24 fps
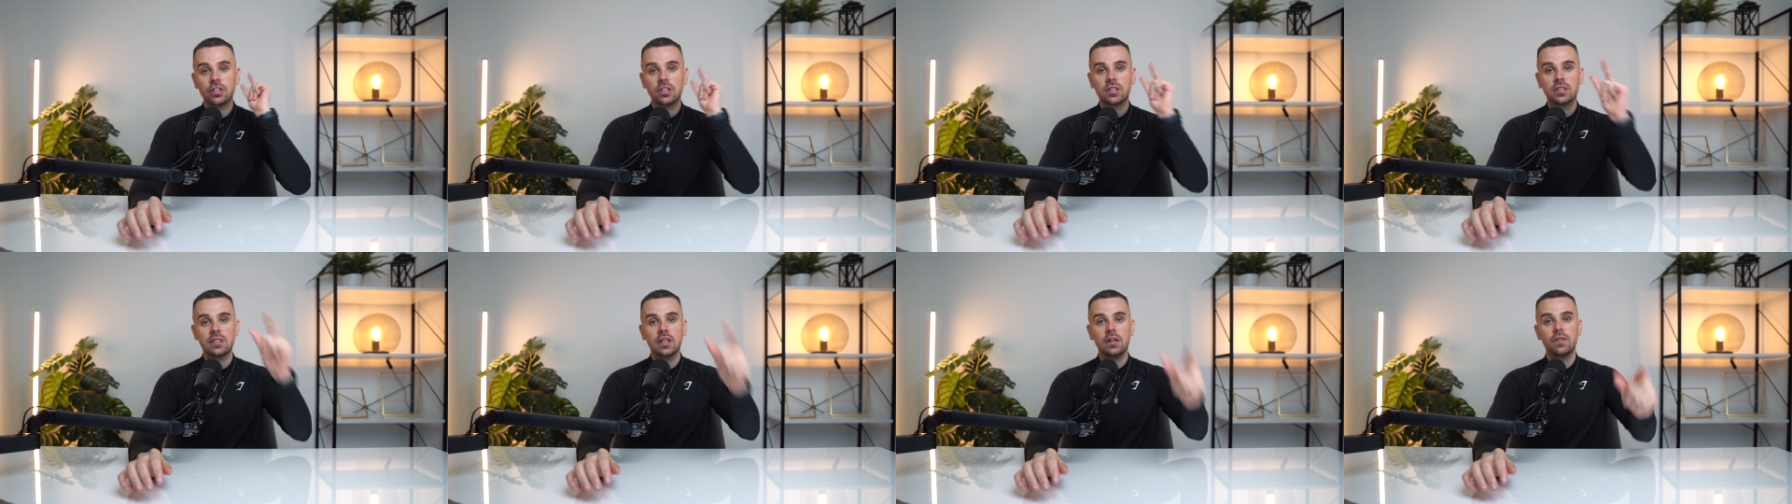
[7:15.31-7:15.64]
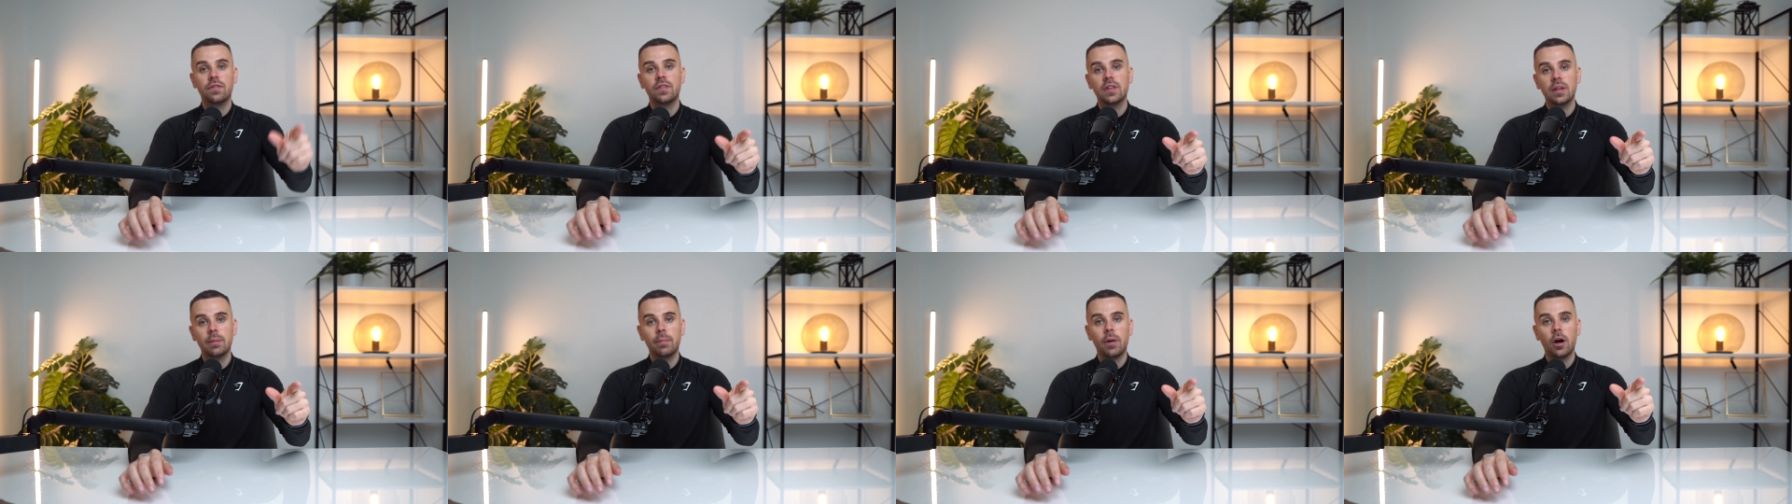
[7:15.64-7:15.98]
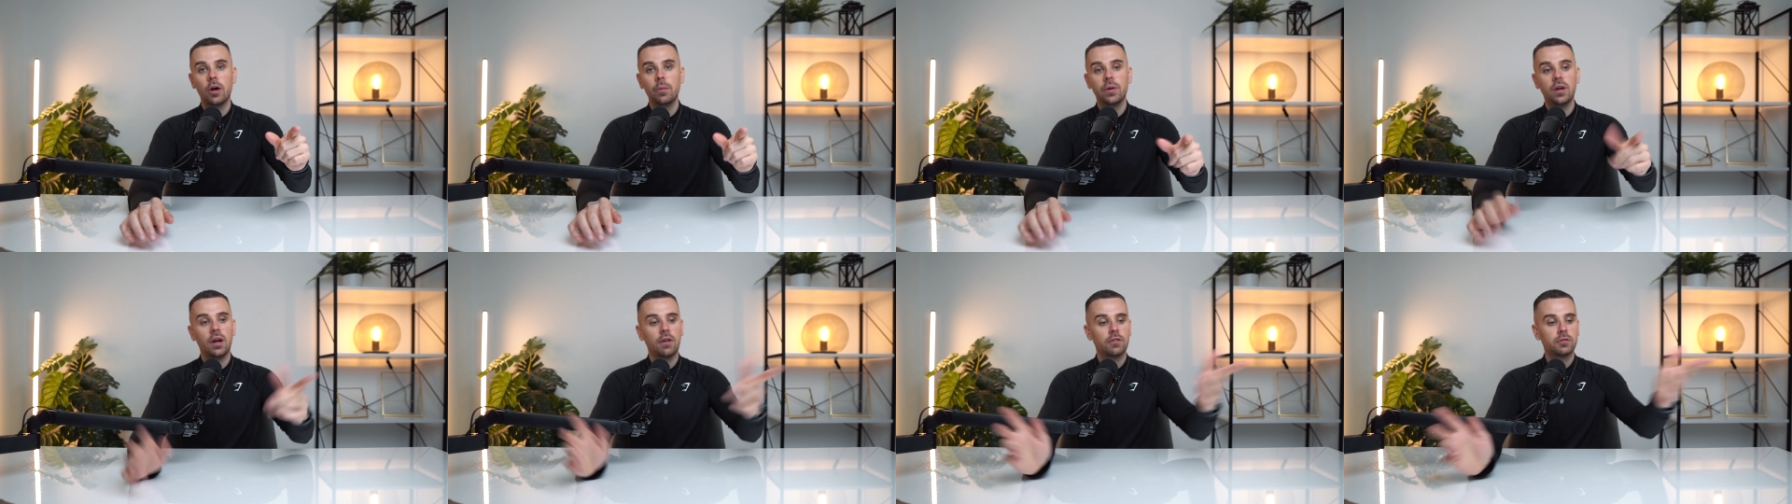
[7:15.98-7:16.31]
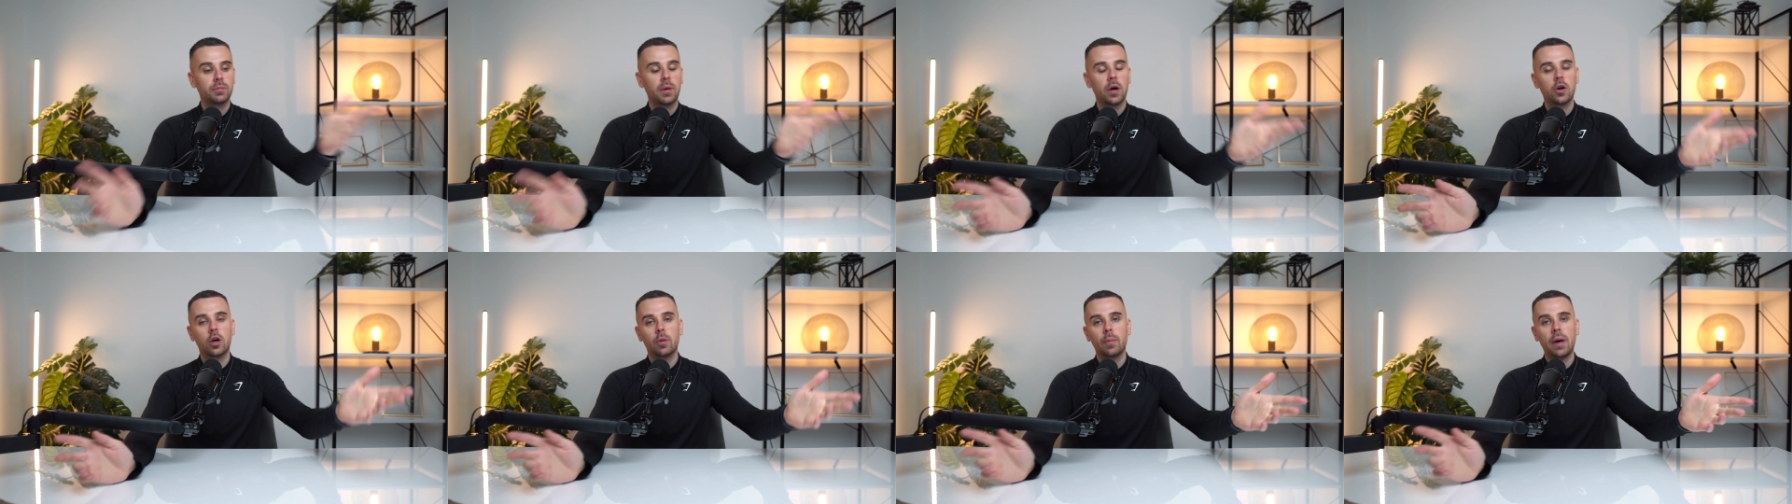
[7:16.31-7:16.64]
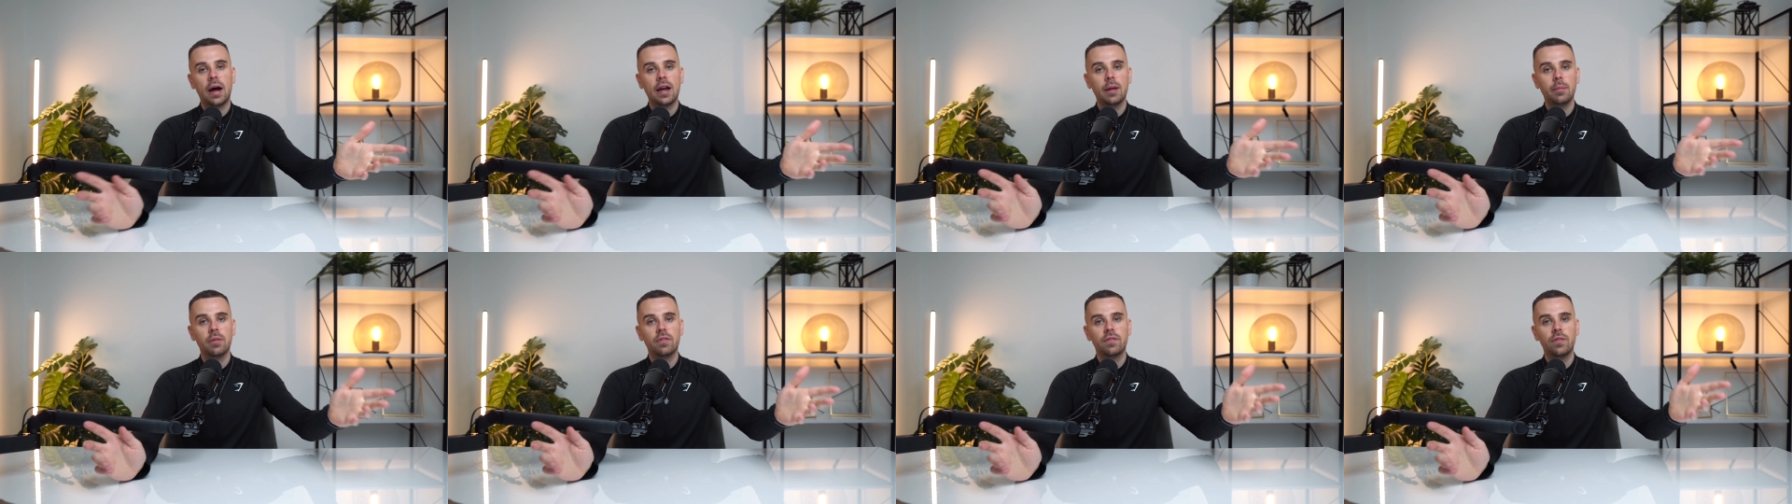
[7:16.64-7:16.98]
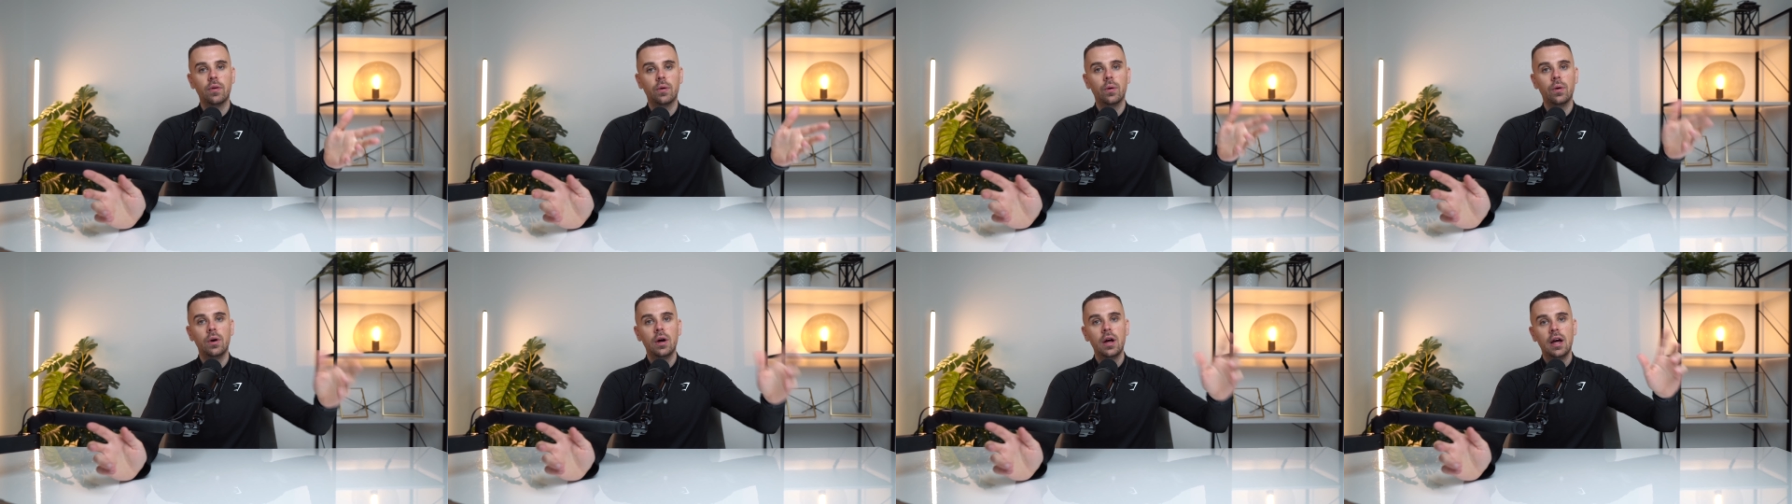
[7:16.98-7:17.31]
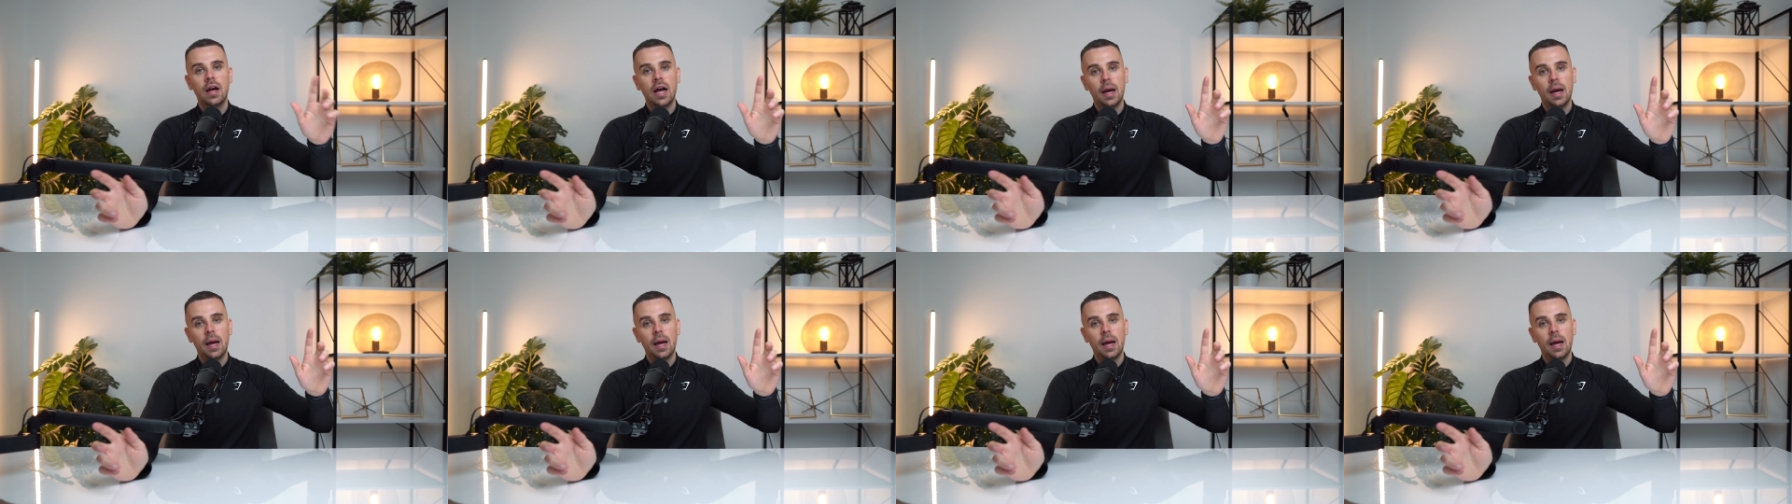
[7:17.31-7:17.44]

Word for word: yourself in the moment, I've spoke about it before,